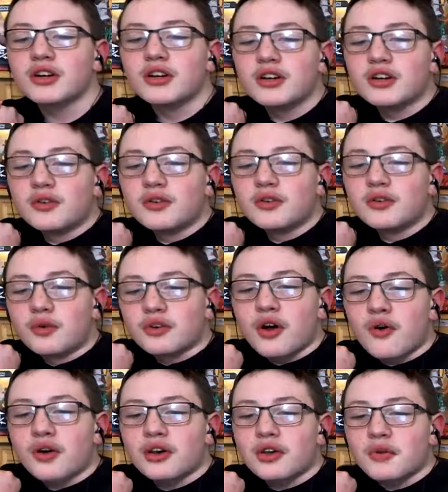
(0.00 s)
or go
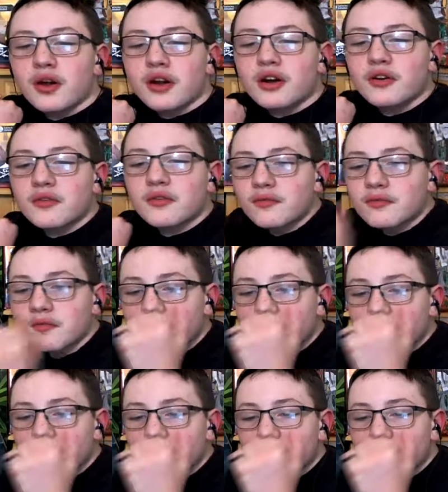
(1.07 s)
anywhere
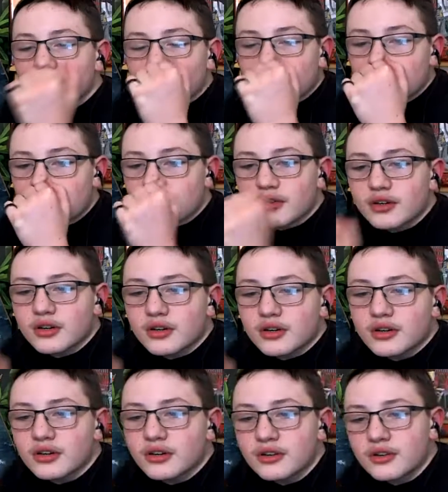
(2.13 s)
or
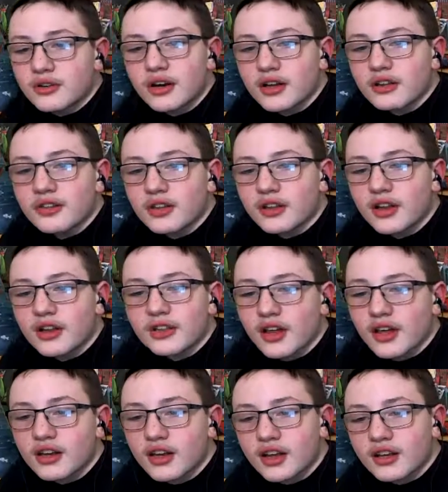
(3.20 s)
anything like
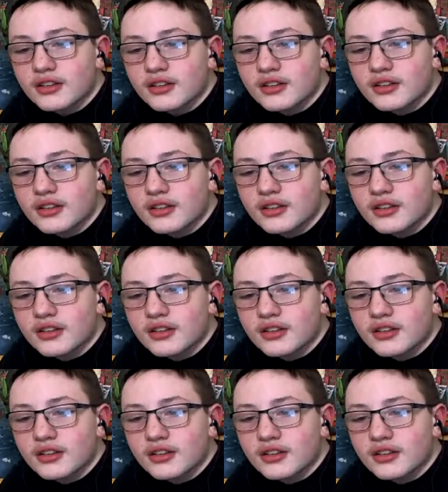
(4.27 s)
that. I get to eat